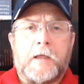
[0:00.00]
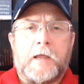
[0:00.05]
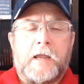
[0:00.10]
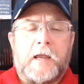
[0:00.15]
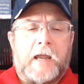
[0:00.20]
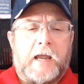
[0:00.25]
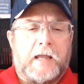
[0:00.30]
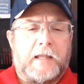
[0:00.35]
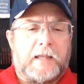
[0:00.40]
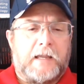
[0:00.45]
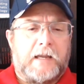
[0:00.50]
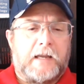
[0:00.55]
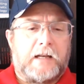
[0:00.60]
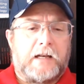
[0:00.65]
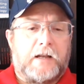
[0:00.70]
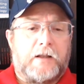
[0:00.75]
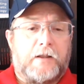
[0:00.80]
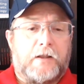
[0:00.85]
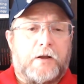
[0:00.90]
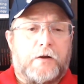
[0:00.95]
And
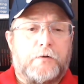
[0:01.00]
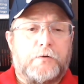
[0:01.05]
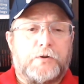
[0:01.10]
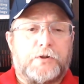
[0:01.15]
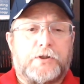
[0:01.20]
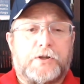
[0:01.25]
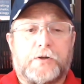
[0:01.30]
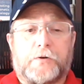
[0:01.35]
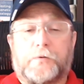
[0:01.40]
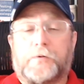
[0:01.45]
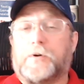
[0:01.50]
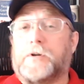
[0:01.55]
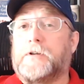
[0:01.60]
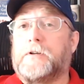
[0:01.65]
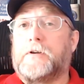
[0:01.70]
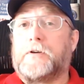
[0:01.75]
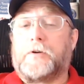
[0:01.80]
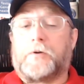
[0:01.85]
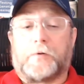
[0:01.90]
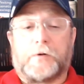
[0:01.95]
then those
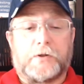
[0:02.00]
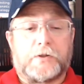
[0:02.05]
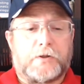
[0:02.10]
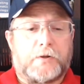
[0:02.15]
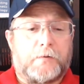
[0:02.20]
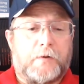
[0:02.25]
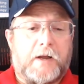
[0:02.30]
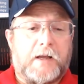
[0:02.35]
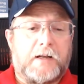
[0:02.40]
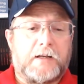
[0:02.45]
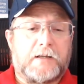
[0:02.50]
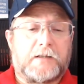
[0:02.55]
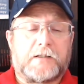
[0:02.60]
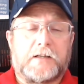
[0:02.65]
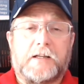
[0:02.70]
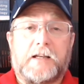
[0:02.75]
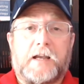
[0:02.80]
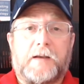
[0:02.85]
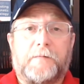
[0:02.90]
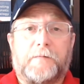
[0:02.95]
children, Crystal had a
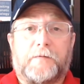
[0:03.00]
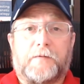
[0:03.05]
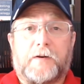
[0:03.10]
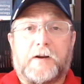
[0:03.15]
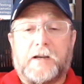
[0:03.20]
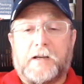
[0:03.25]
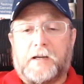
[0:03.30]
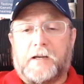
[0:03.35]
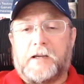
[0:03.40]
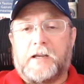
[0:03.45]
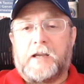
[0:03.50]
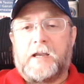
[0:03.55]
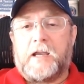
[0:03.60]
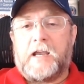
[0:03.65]
son named Frank,